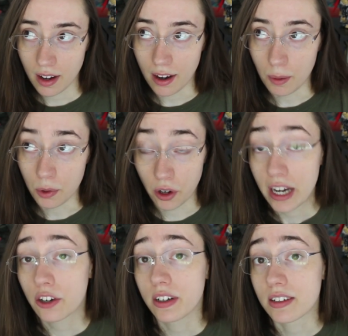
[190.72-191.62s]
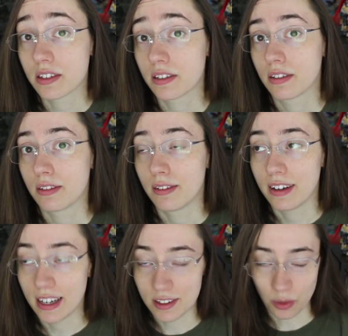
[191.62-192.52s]
um, GrayCris
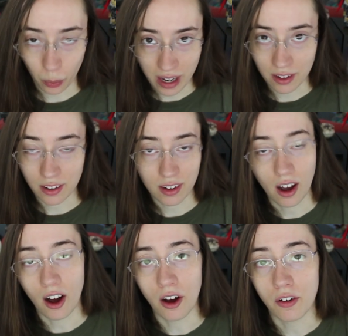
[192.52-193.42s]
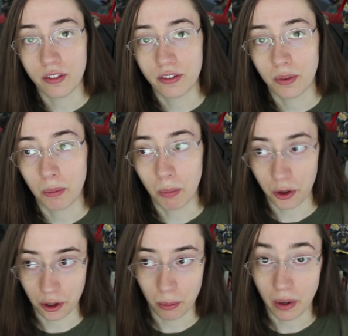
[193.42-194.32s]
gets wind of
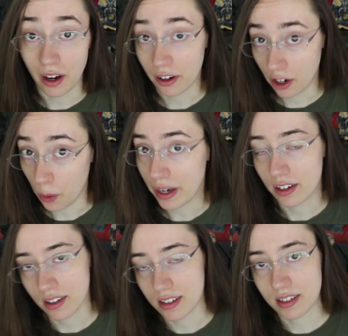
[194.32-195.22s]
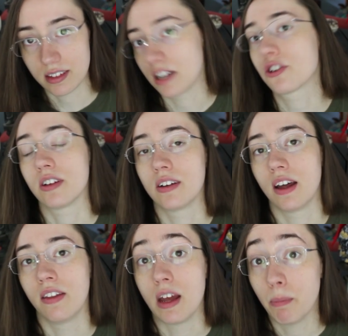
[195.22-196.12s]
Murderbot going to the station
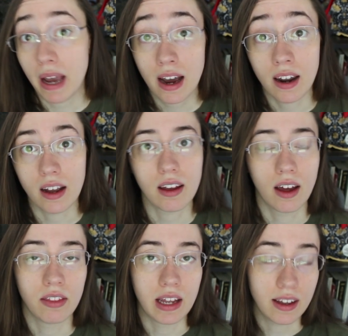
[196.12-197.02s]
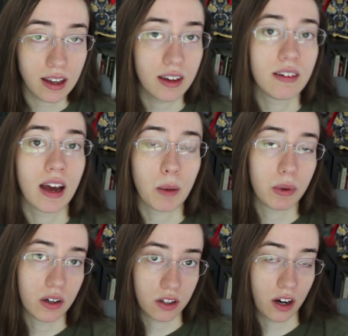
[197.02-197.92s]
and they panic and they
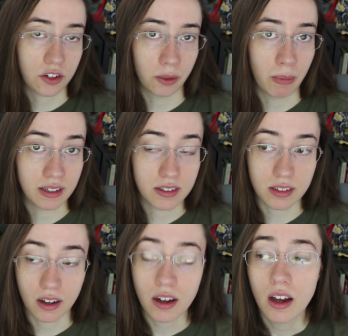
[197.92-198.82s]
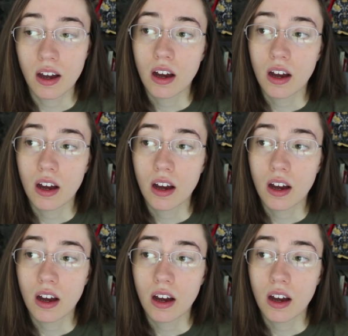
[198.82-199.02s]
kidnap Dr. Mensah.